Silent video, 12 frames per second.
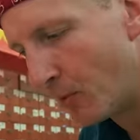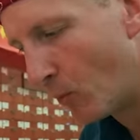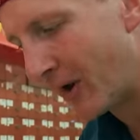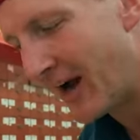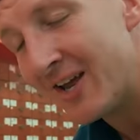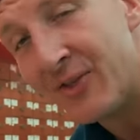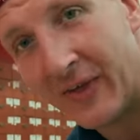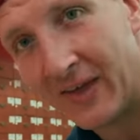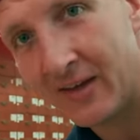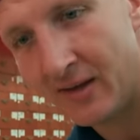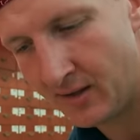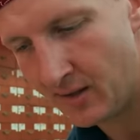but what I
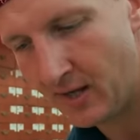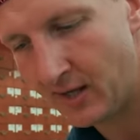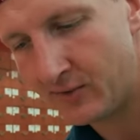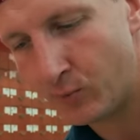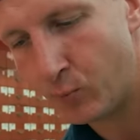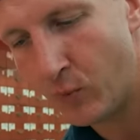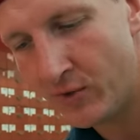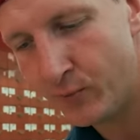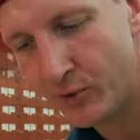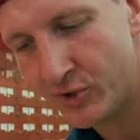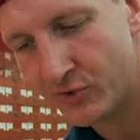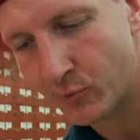think is what if
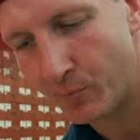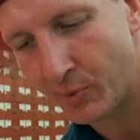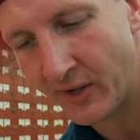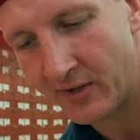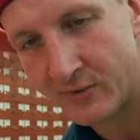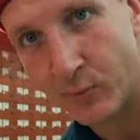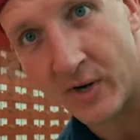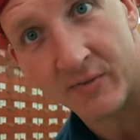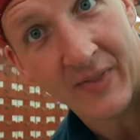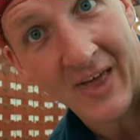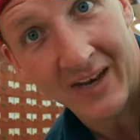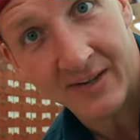we just replace
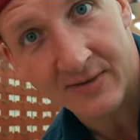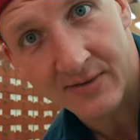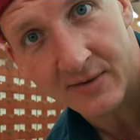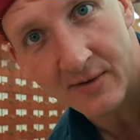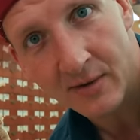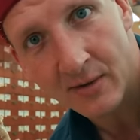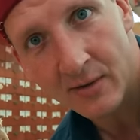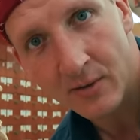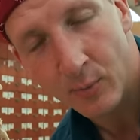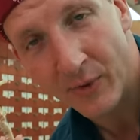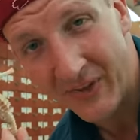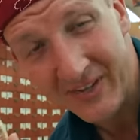whatever that is
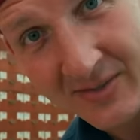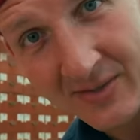with this?